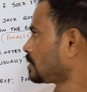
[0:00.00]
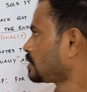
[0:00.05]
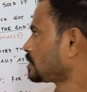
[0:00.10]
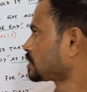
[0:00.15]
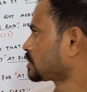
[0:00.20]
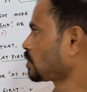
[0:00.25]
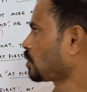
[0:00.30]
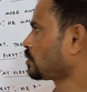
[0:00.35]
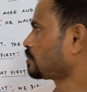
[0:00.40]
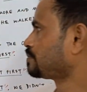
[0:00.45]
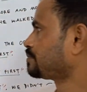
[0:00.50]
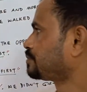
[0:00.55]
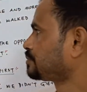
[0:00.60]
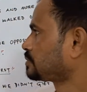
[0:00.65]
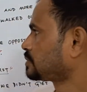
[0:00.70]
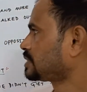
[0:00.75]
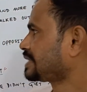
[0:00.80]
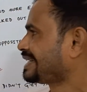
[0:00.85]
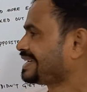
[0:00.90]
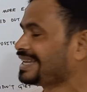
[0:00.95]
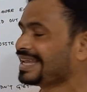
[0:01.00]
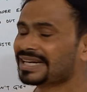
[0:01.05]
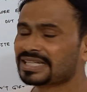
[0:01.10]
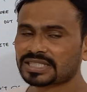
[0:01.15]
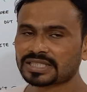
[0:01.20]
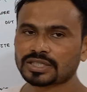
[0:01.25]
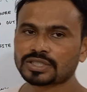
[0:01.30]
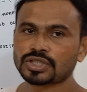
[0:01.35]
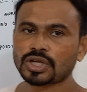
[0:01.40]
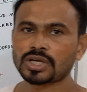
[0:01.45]
So
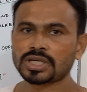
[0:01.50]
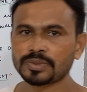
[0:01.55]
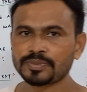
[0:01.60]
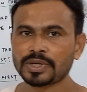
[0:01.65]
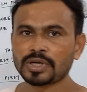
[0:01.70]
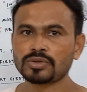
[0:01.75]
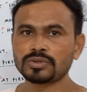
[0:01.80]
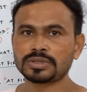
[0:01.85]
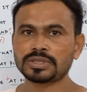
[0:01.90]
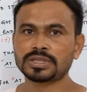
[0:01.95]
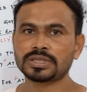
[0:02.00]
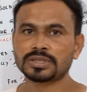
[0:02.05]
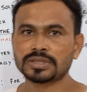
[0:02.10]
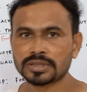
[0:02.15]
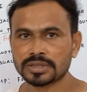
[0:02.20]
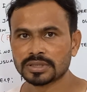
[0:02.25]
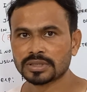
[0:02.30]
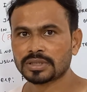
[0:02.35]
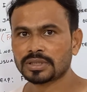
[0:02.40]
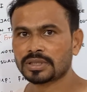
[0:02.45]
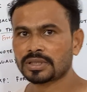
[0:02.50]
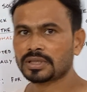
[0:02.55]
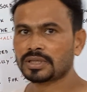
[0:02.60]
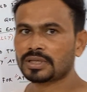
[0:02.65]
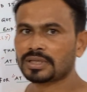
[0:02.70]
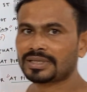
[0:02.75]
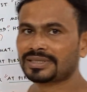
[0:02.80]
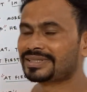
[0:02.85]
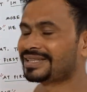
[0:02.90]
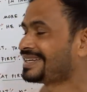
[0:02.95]
let's talk about
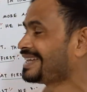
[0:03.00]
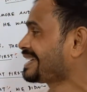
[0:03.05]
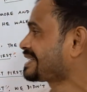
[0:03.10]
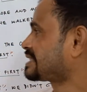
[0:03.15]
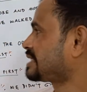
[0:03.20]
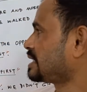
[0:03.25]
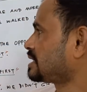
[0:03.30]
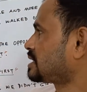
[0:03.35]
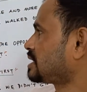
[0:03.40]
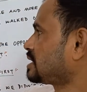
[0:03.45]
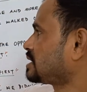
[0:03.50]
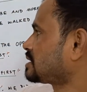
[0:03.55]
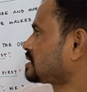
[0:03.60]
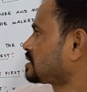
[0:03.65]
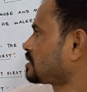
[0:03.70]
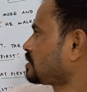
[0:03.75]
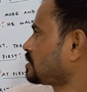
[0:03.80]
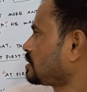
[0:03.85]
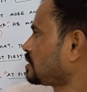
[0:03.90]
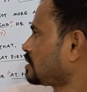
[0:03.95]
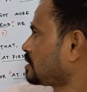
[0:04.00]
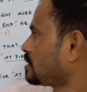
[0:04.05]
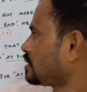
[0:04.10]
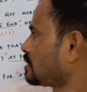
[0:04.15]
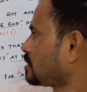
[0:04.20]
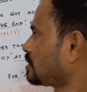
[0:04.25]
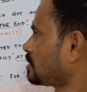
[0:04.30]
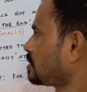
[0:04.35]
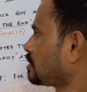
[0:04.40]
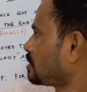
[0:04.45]
the next sentence,
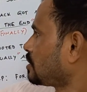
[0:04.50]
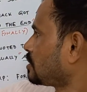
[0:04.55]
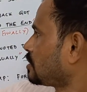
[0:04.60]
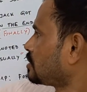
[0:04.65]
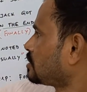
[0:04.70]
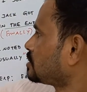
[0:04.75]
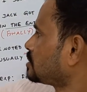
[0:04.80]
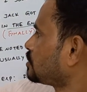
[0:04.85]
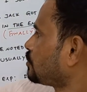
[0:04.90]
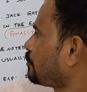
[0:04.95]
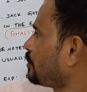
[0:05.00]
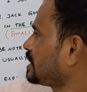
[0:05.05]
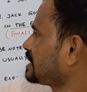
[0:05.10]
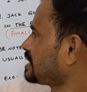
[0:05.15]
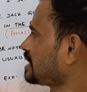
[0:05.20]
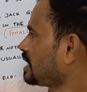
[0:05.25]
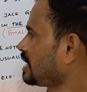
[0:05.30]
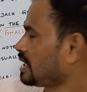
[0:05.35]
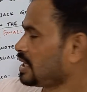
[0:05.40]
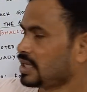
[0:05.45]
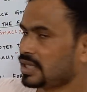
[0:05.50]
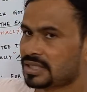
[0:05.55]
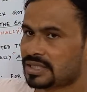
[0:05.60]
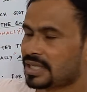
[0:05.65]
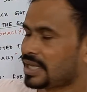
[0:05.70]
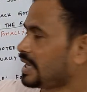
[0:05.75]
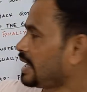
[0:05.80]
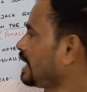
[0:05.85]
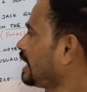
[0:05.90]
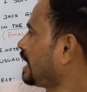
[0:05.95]
which
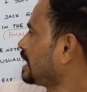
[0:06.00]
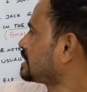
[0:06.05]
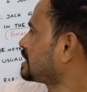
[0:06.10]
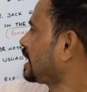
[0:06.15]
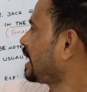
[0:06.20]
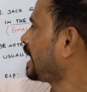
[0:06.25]
is at the